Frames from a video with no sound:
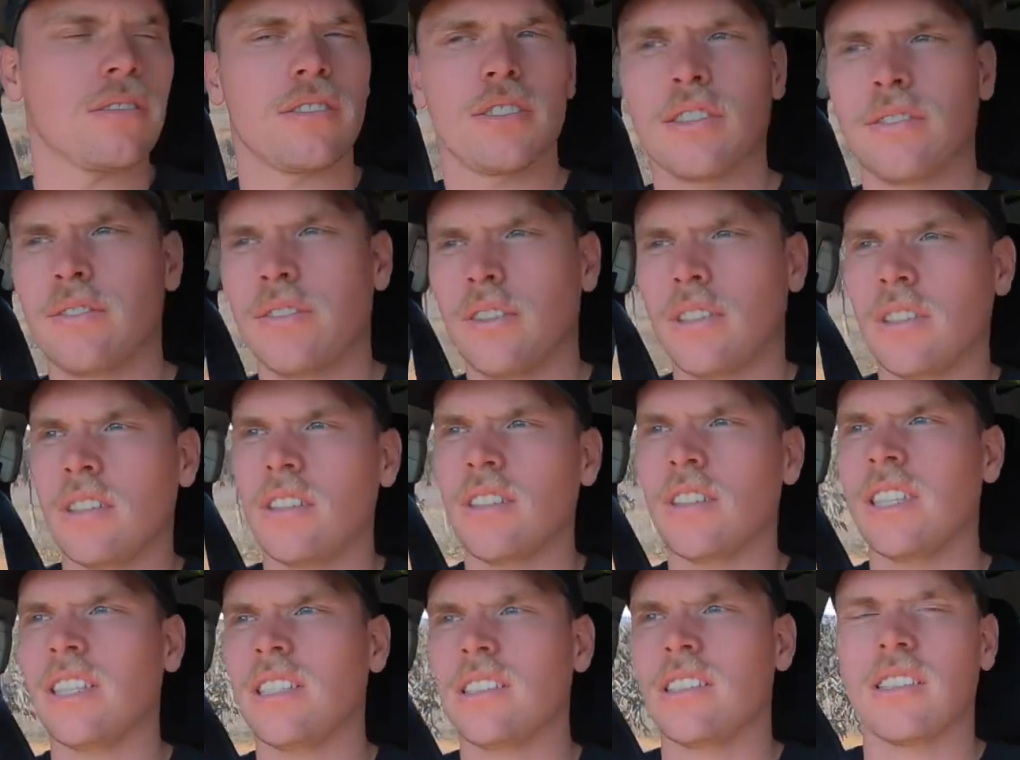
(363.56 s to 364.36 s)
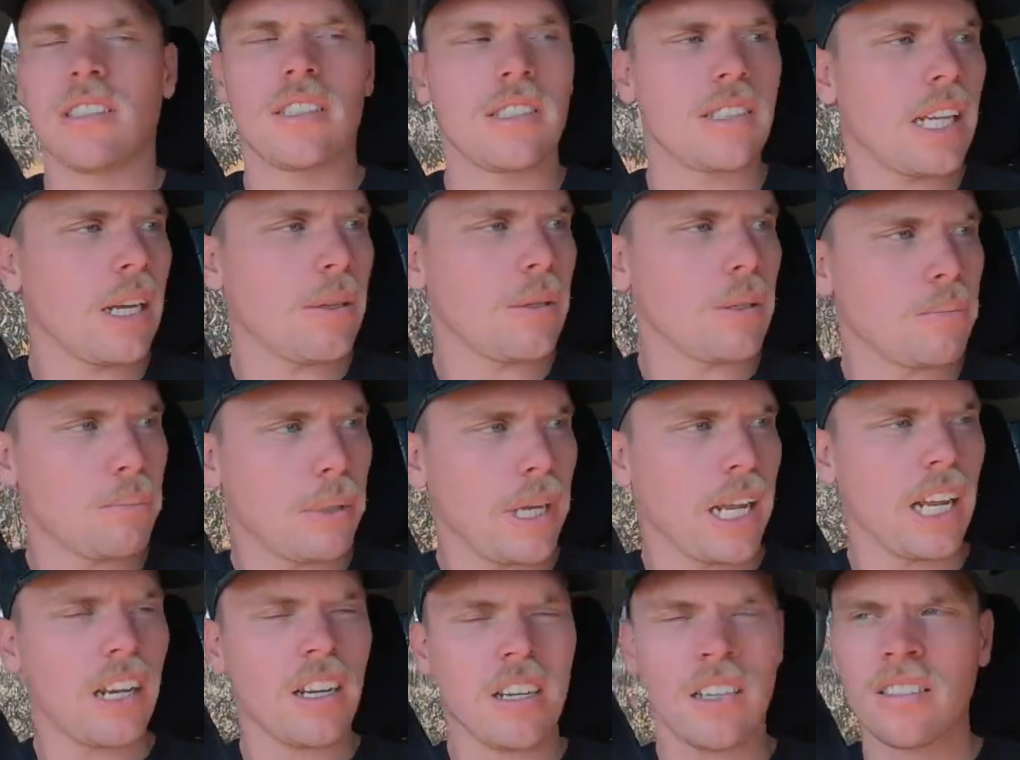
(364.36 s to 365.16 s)
for a few nights to stay with
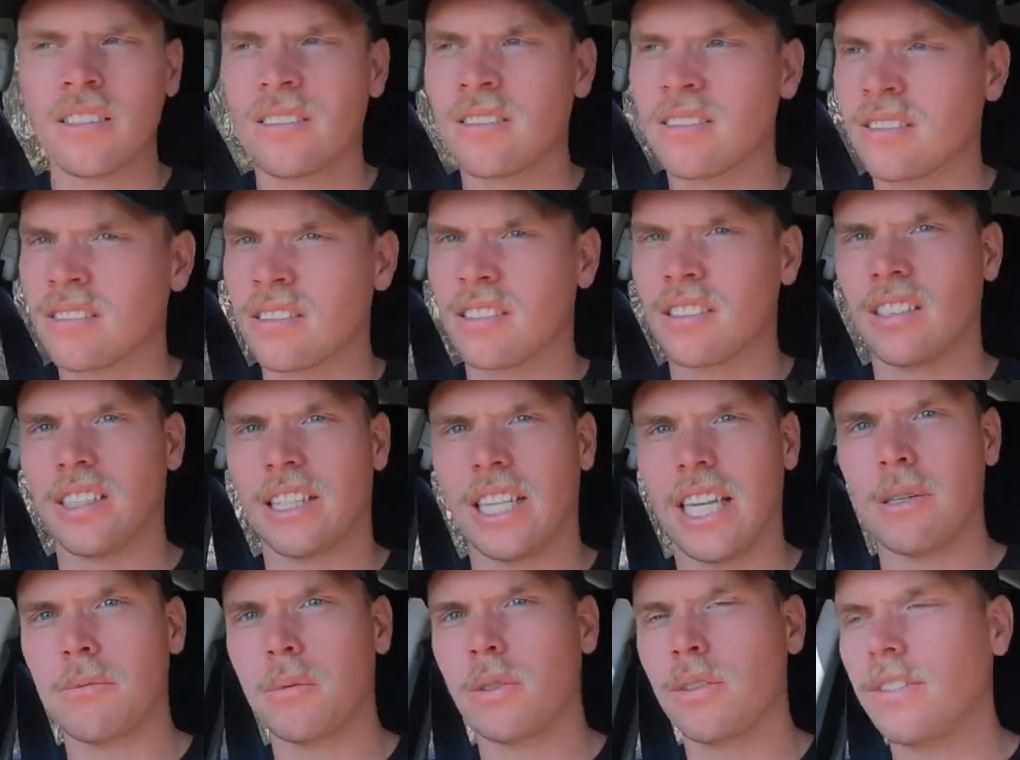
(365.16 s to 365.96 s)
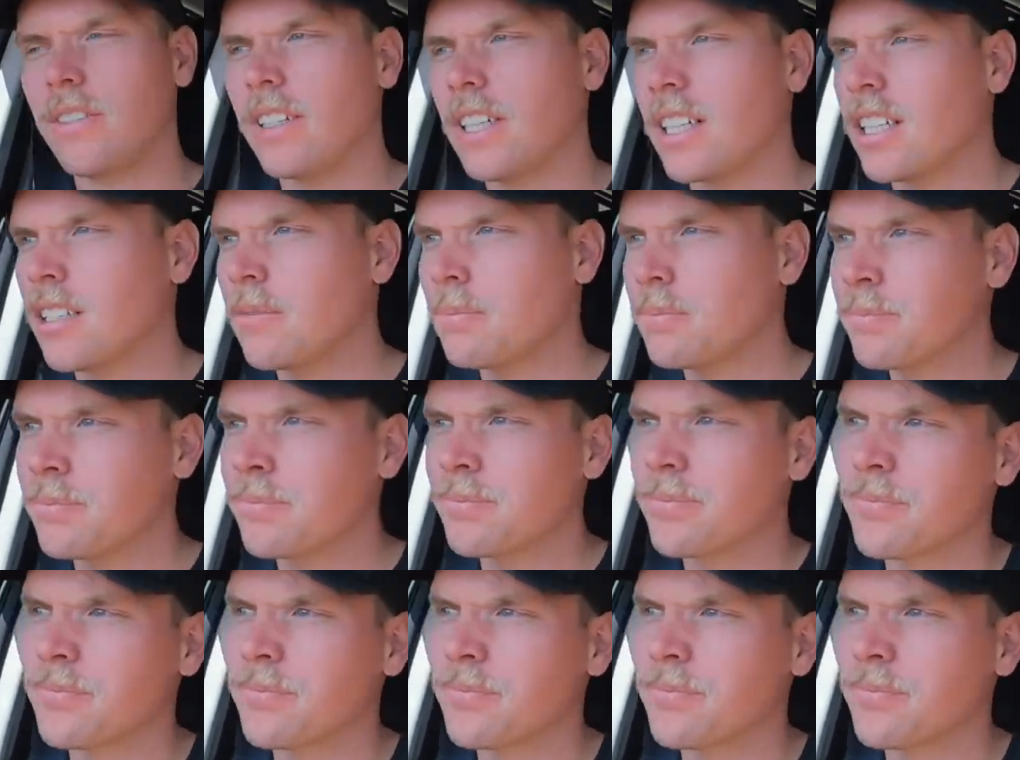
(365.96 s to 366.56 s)
Peter at the camel farm.